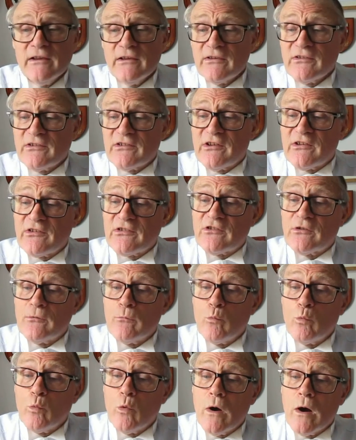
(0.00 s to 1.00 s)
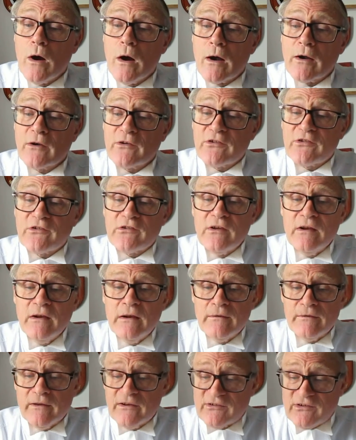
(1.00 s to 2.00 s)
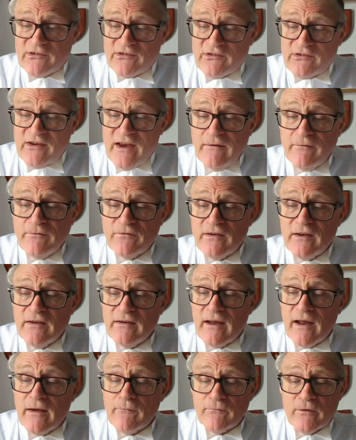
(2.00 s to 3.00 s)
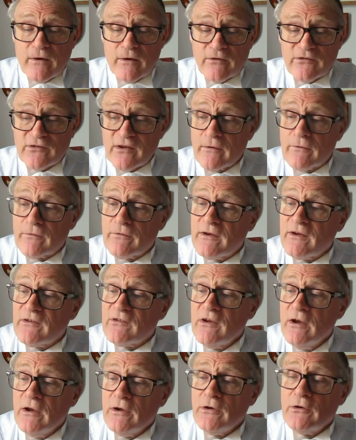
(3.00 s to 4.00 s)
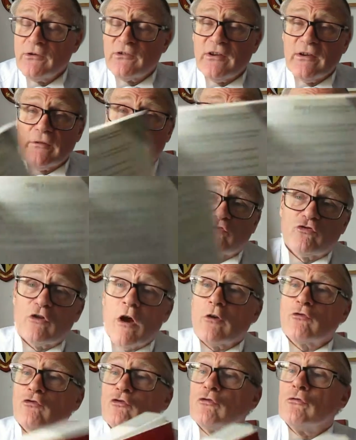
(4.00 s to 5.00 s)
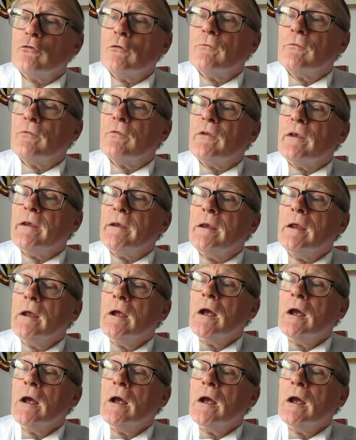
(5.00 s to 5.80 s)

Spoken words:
system works. There's a safety net, various other things. You see the structure of the